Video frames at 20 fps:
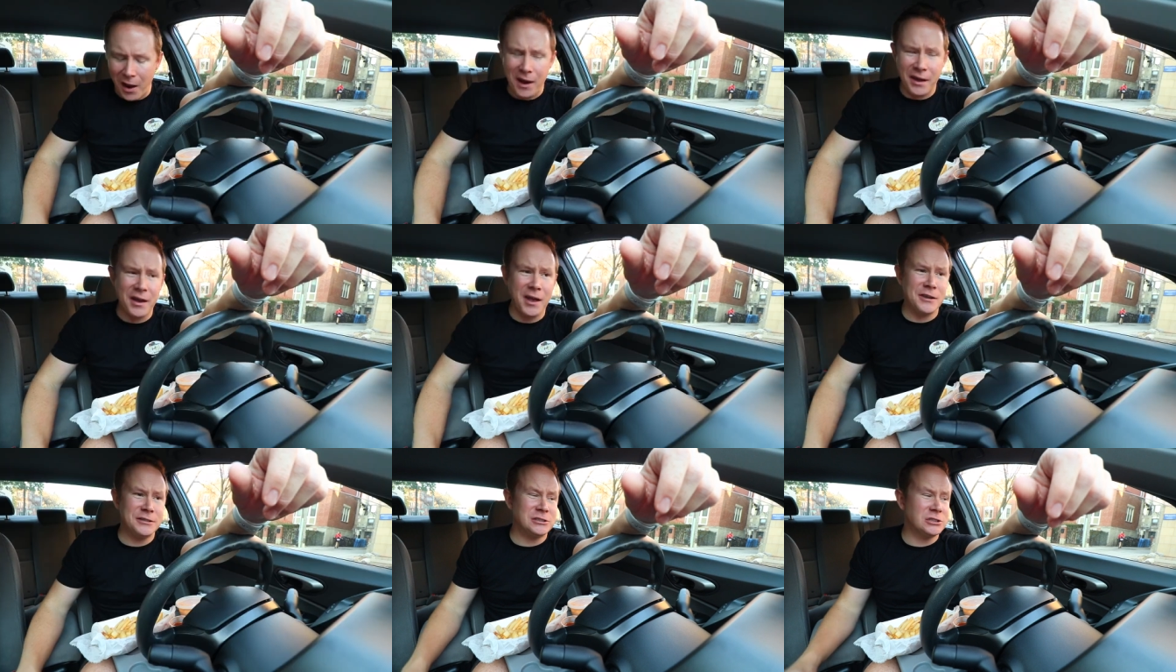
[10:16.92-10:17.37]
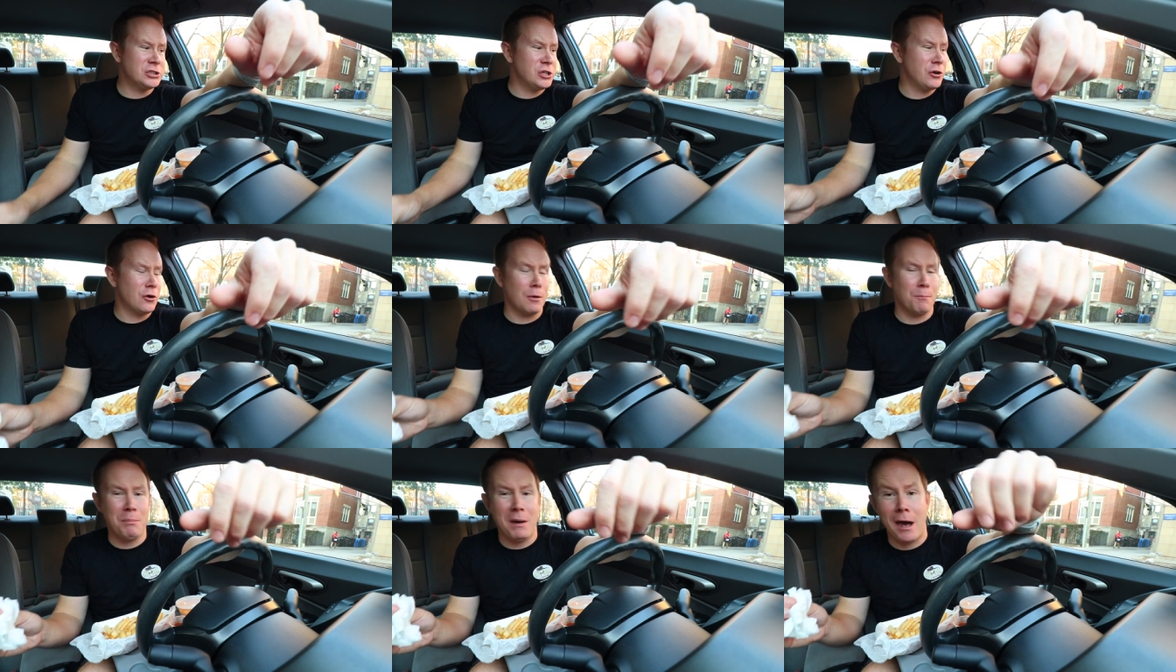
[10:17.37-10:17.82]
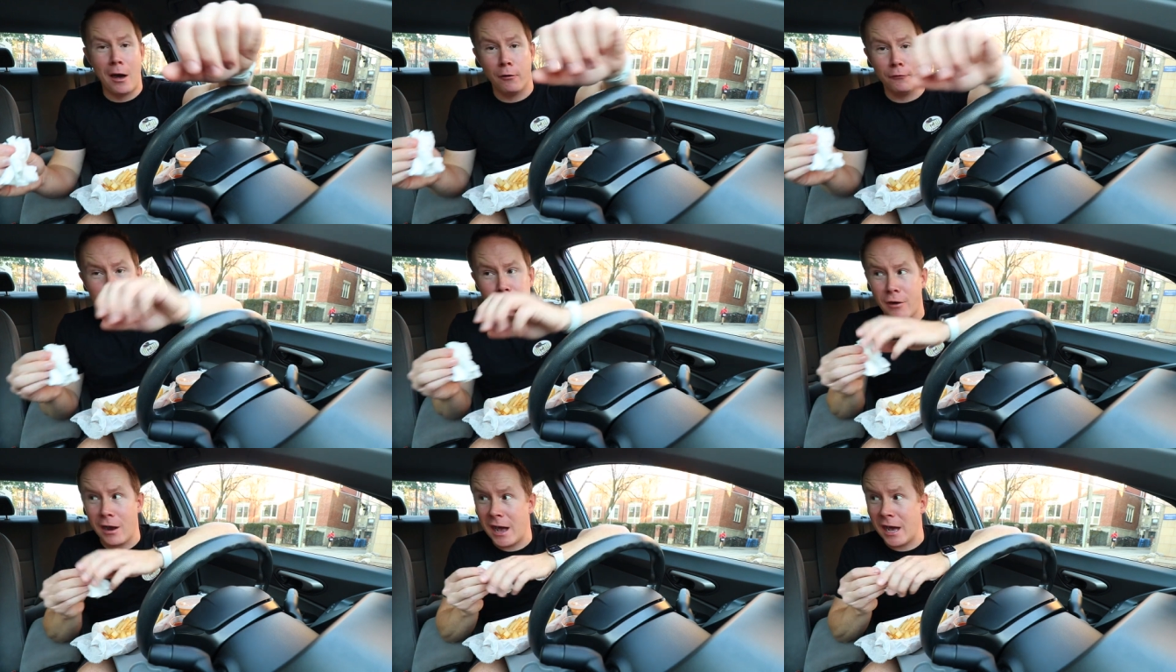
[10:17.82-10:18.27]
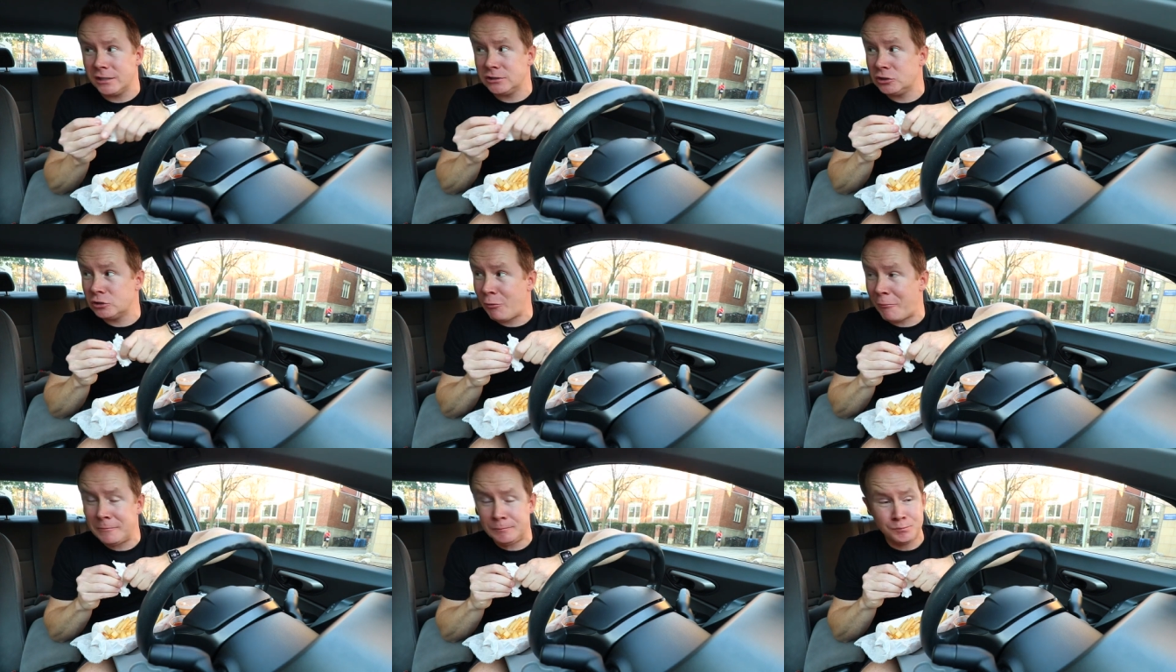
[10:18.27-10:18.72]
I can't sit here and pound
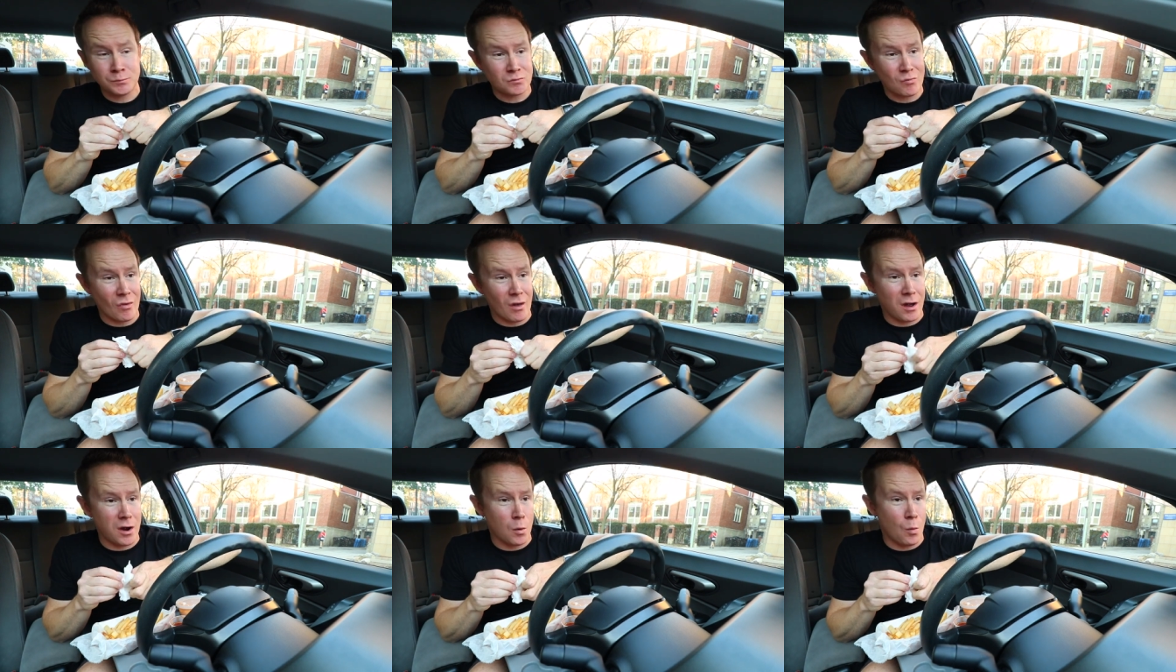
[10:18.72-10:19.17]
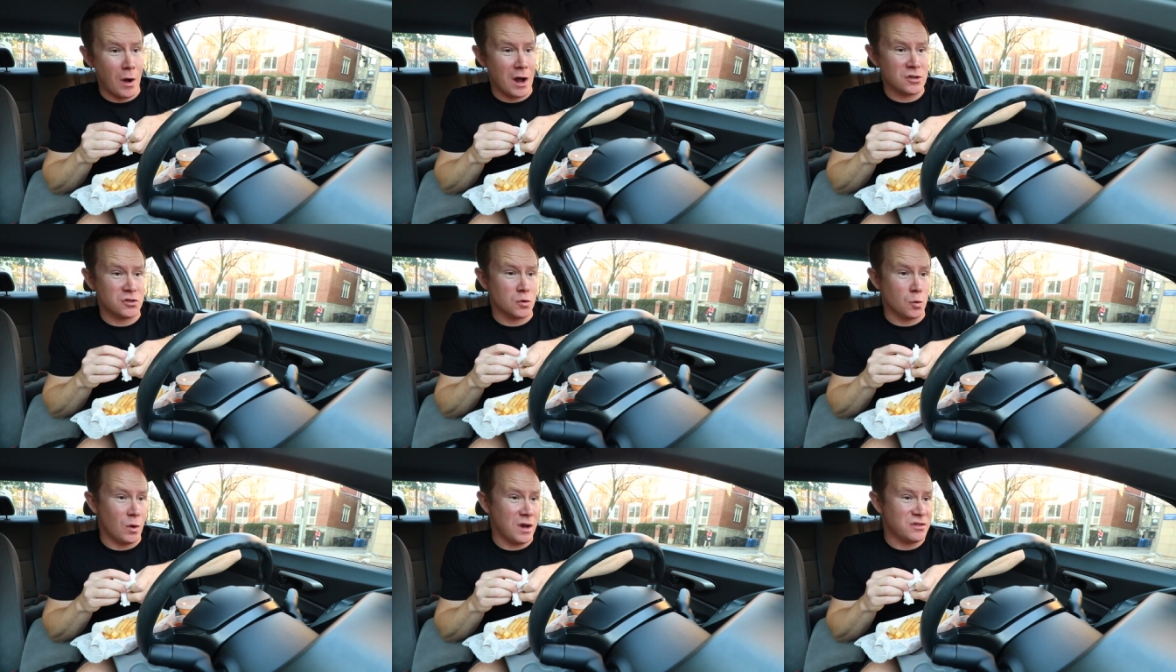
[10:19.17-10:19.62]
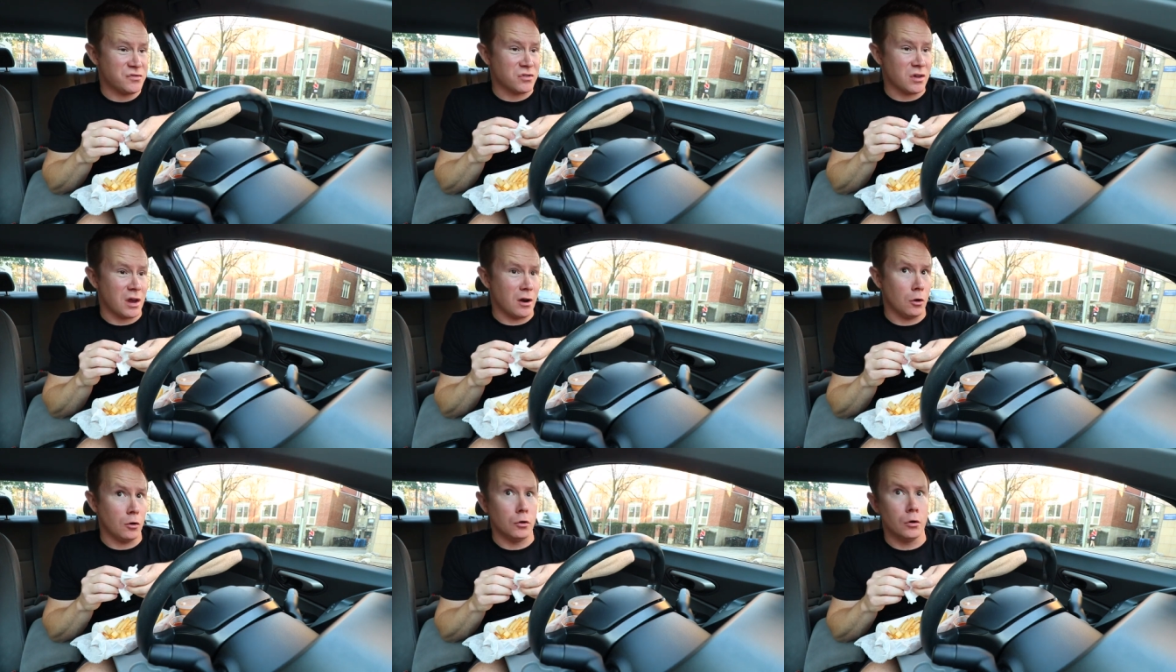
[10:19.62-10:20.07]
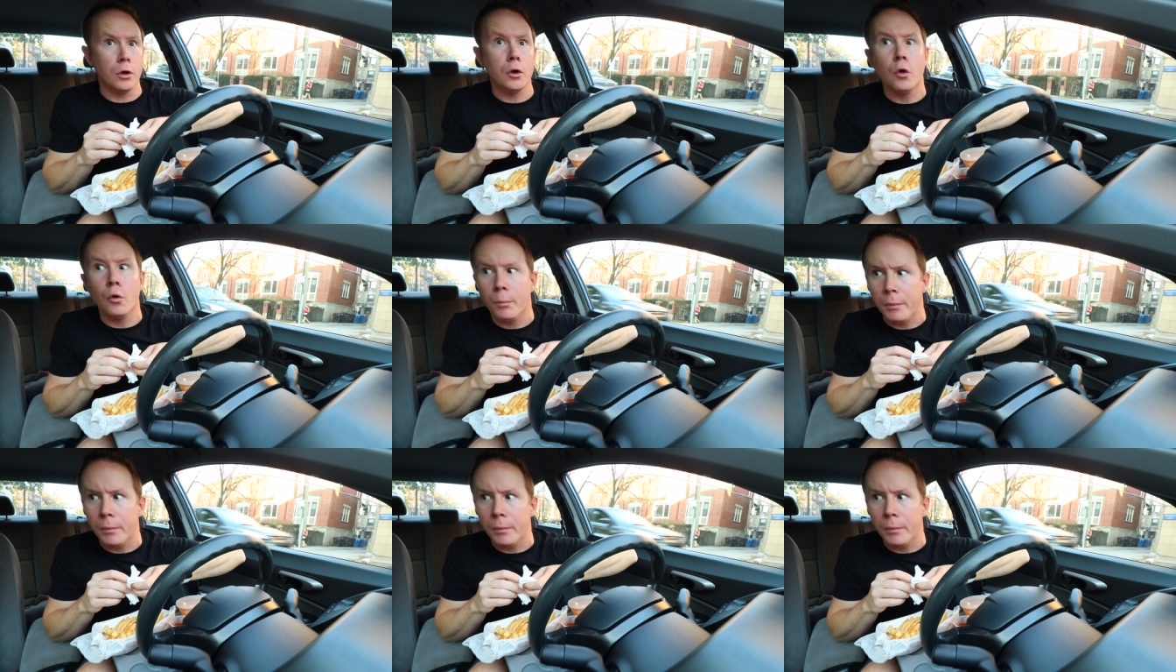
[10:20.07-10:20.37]
fries. I gotta watch the waistline a little